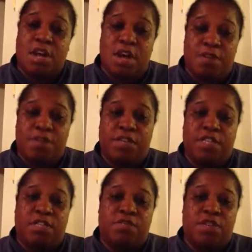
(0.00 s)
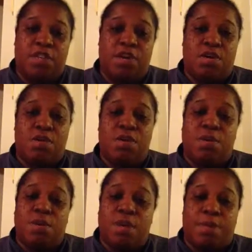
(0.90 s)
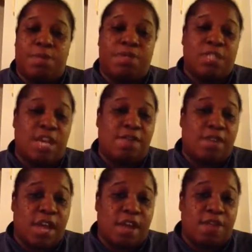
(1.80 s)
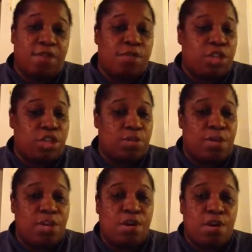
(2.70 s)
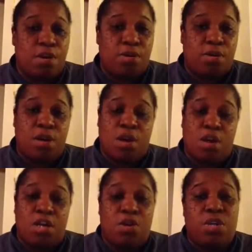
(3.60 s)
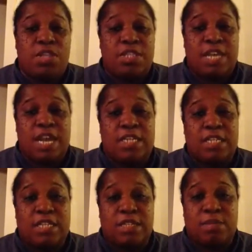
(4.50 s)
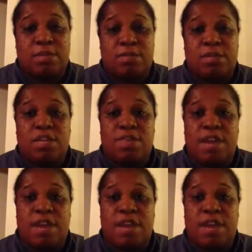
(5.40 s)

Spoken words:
hopefully this video will help you save a life, which could be your own, on knowing the signs and symptoms of